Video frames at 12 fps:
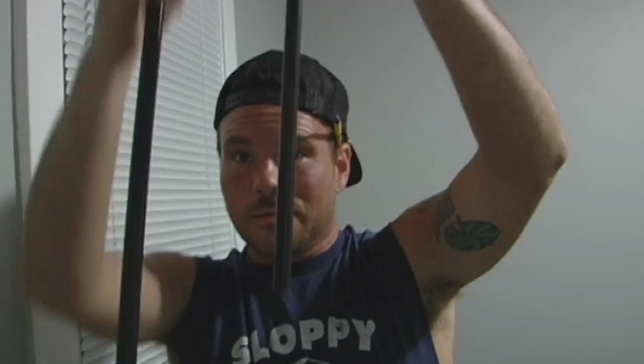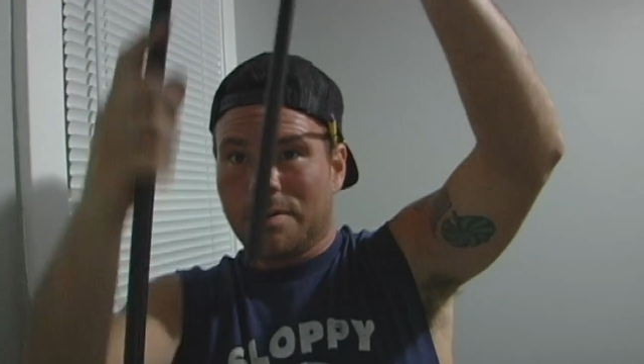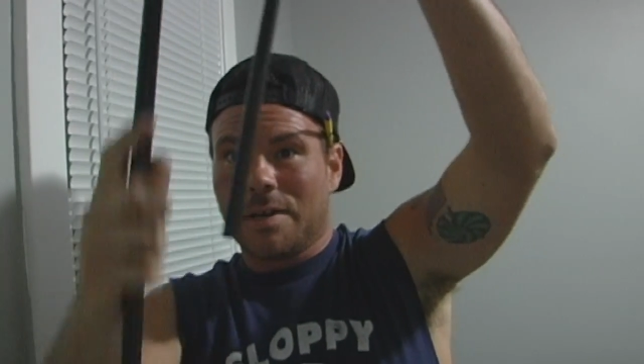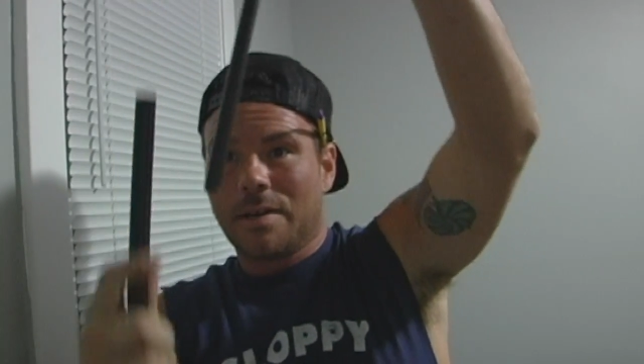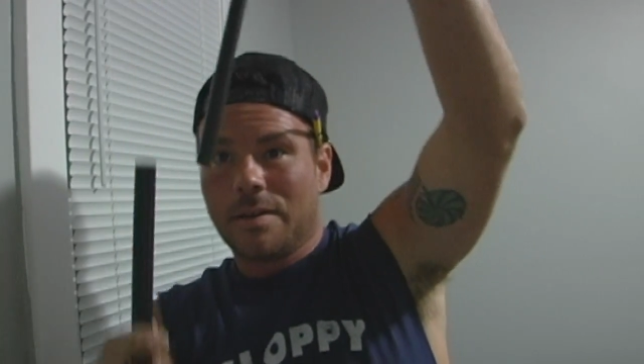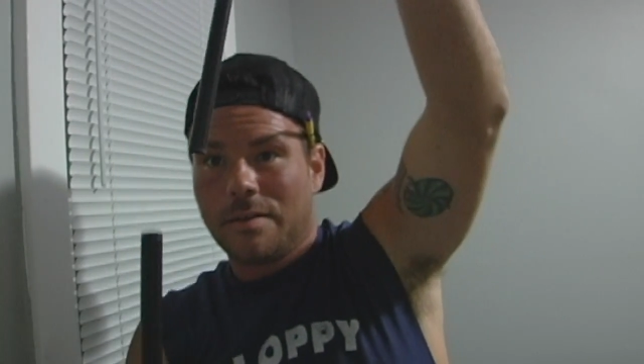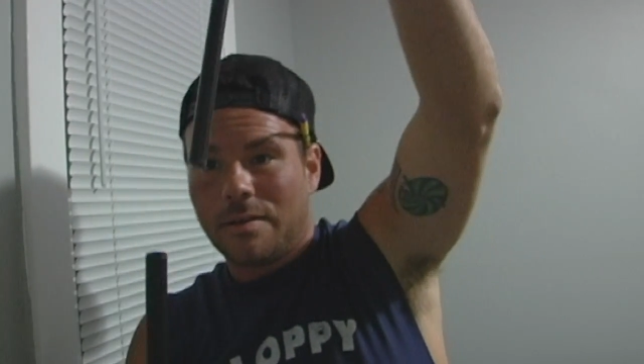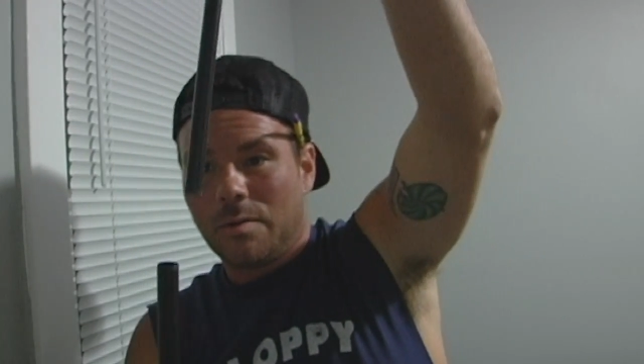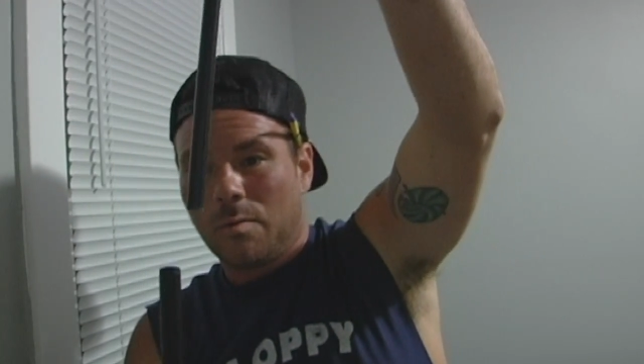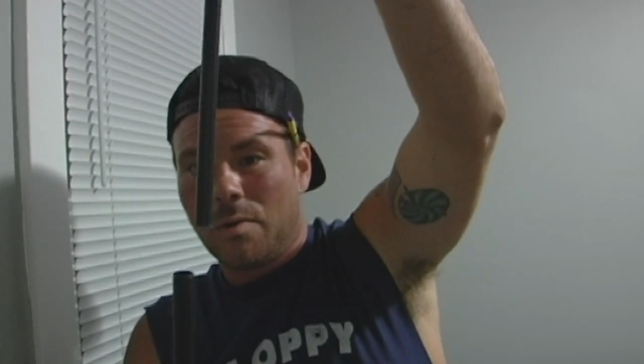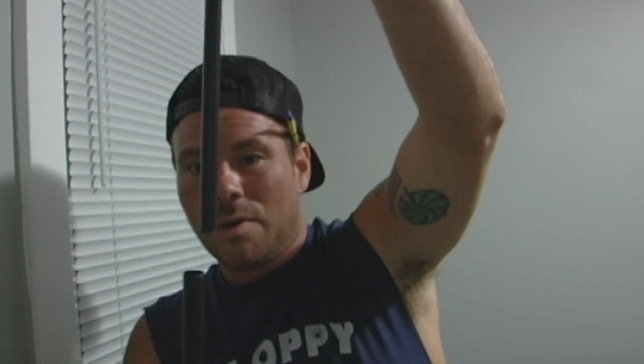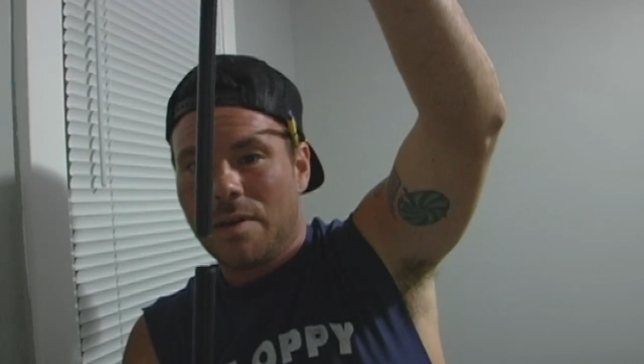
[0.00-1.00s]
okay, and
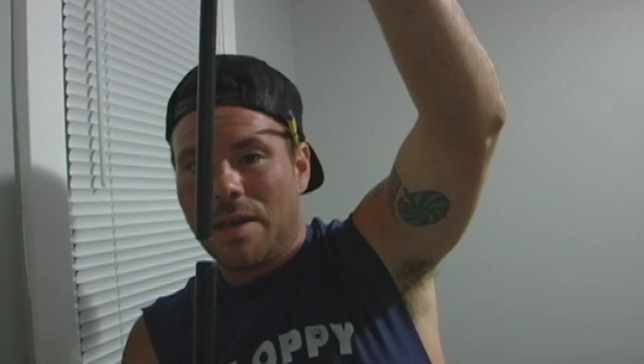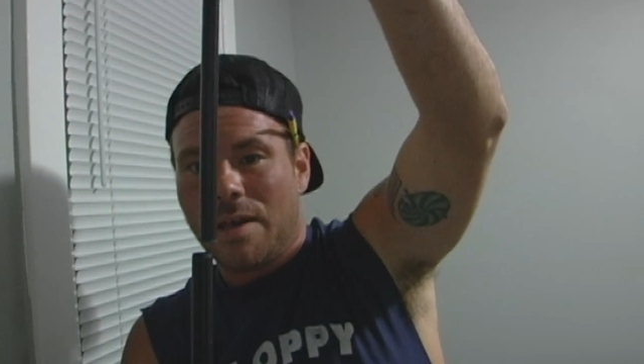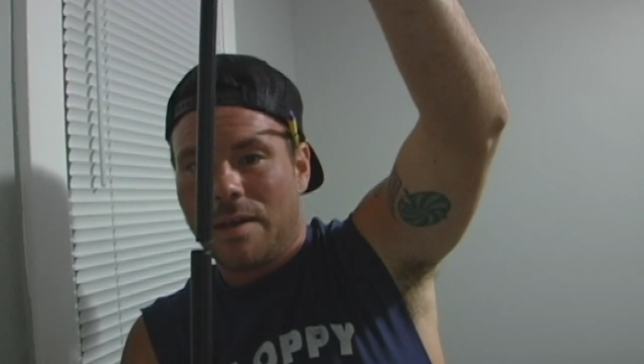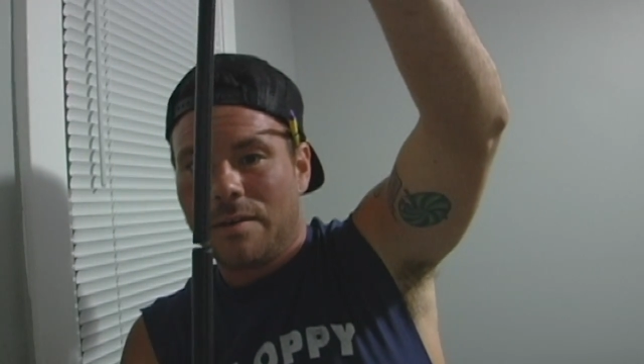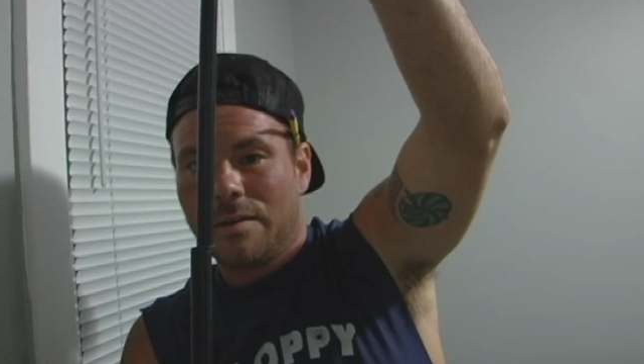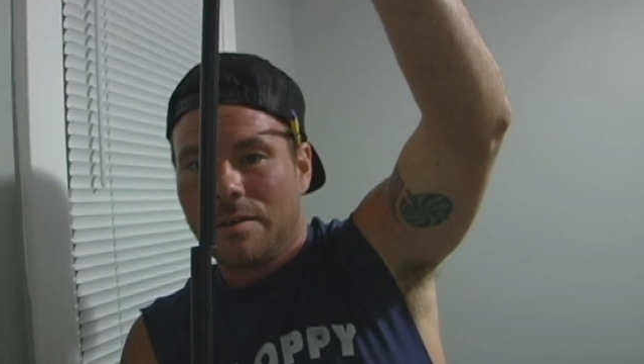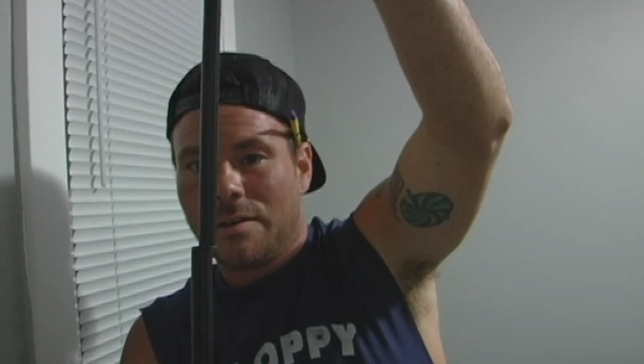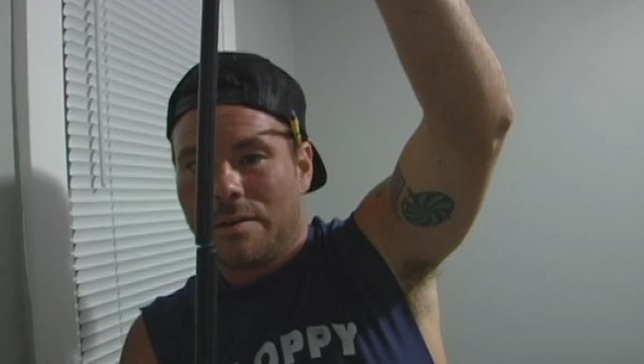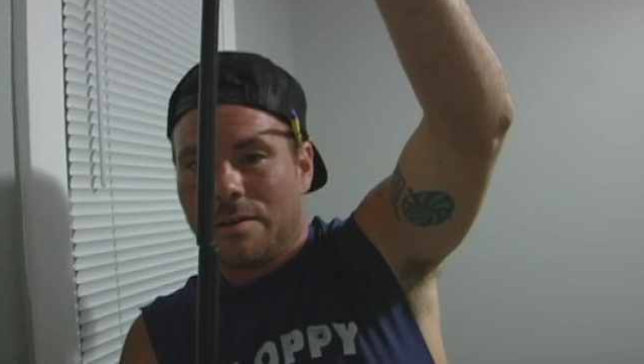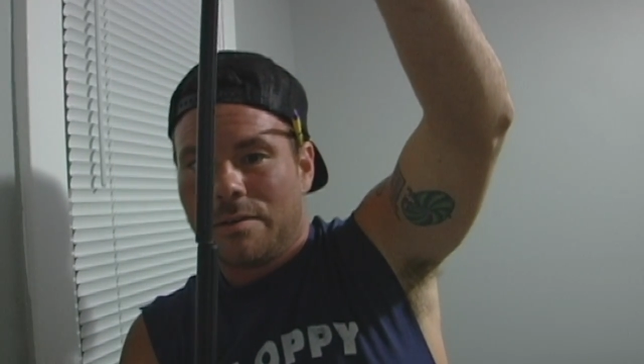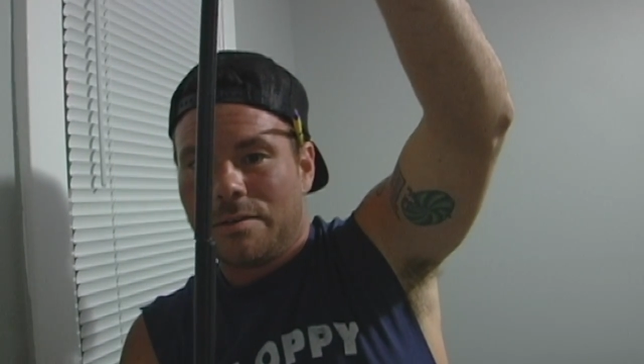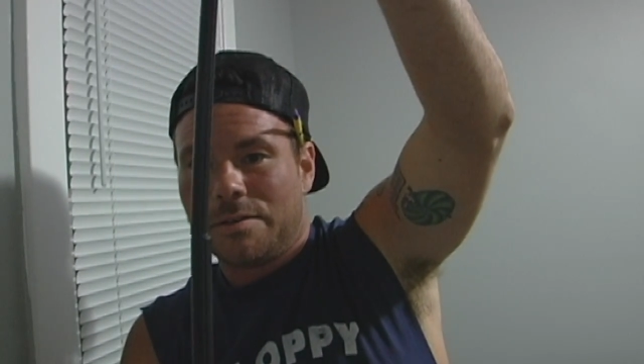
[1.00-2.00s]
then one end
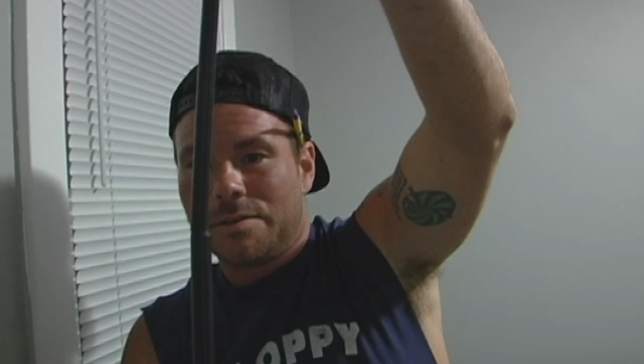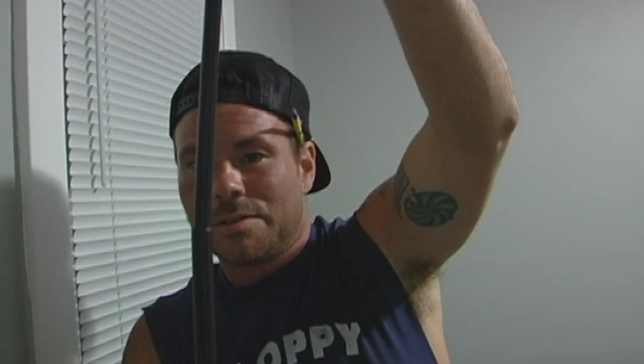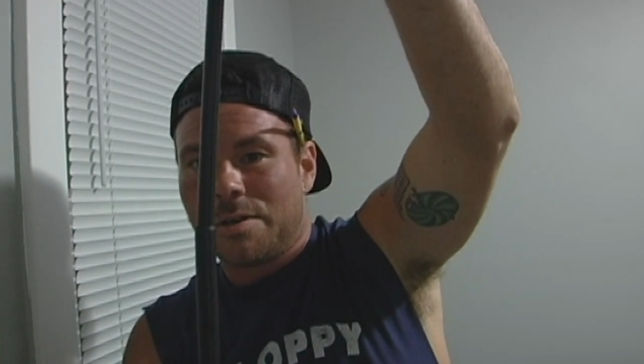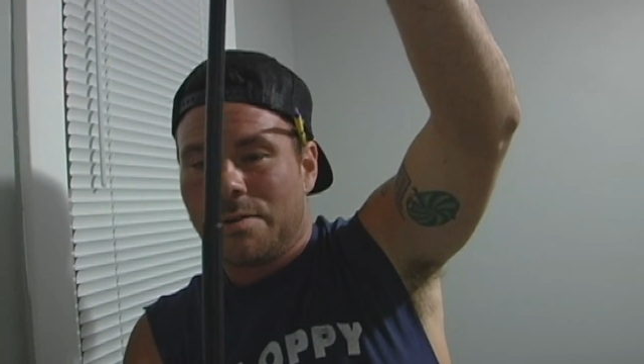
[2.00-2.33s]
just